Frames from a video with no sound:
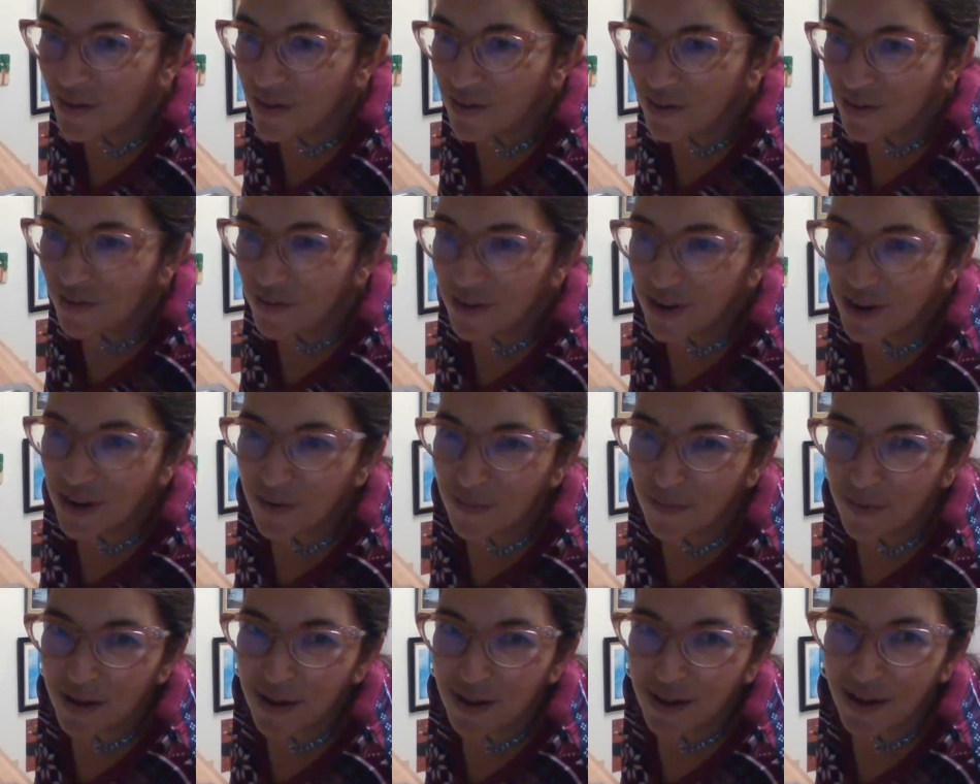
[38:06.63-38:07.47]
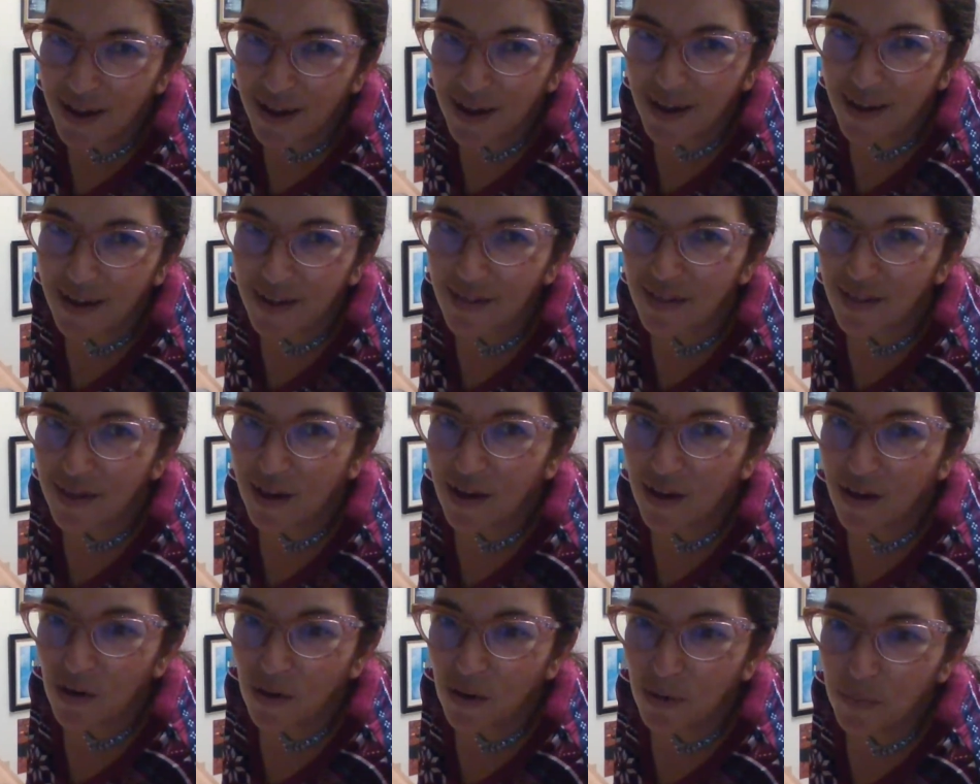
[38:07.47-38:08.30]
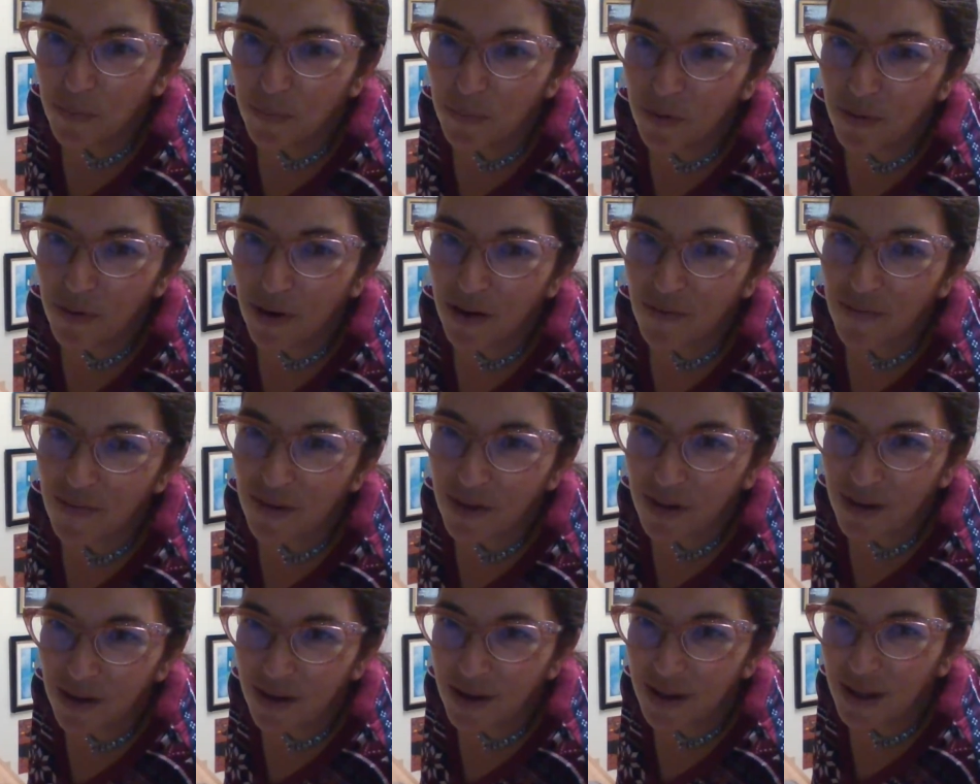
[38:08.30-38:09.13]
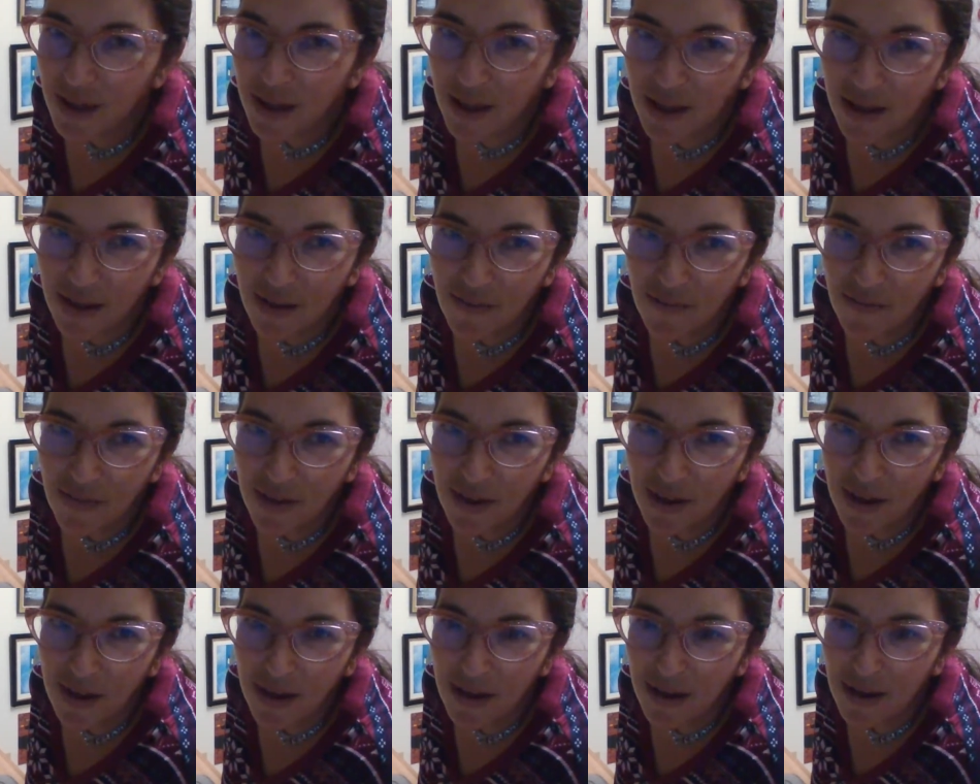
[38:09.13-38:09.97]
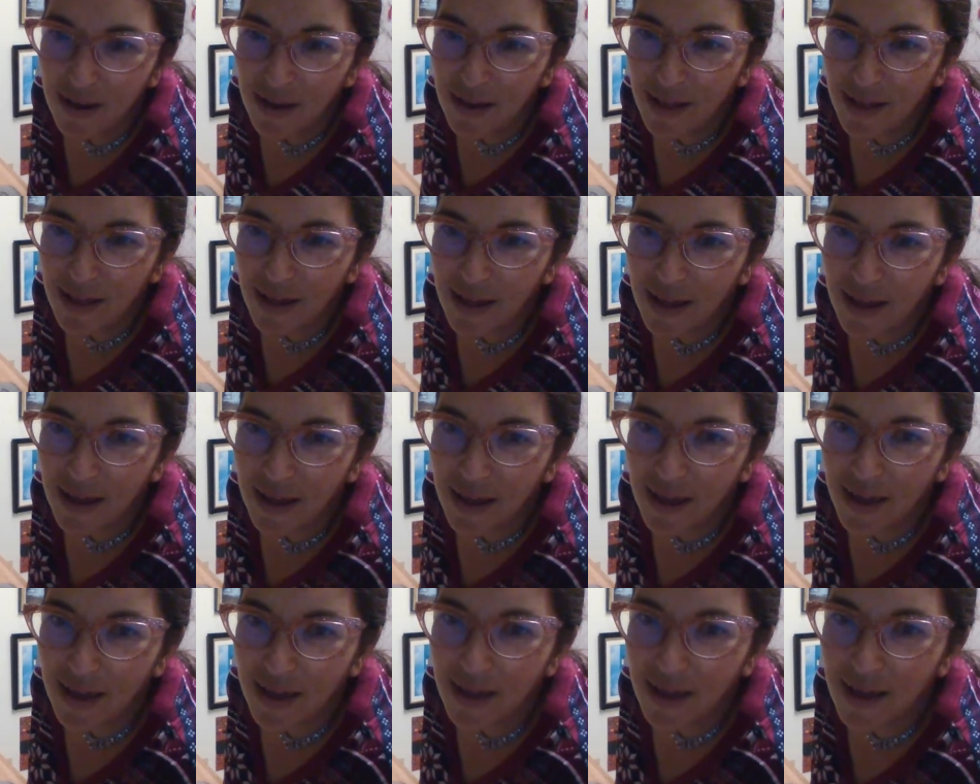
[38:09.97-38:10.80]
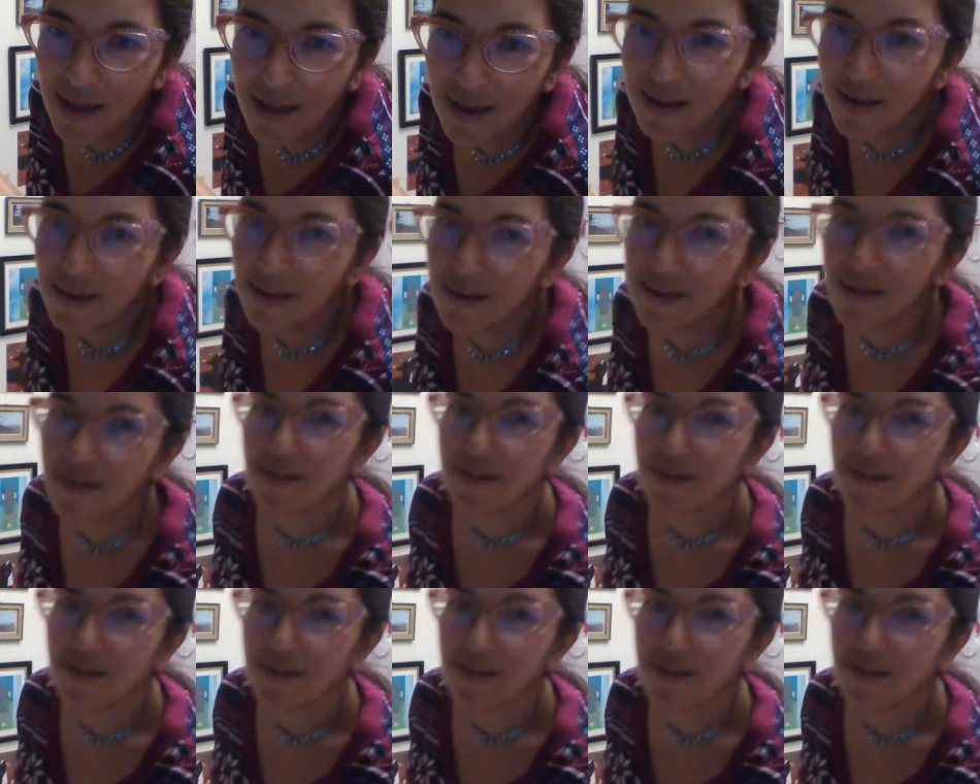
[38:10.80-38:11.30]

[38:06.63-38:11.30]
So anyway, guys, I hope you have a good evening and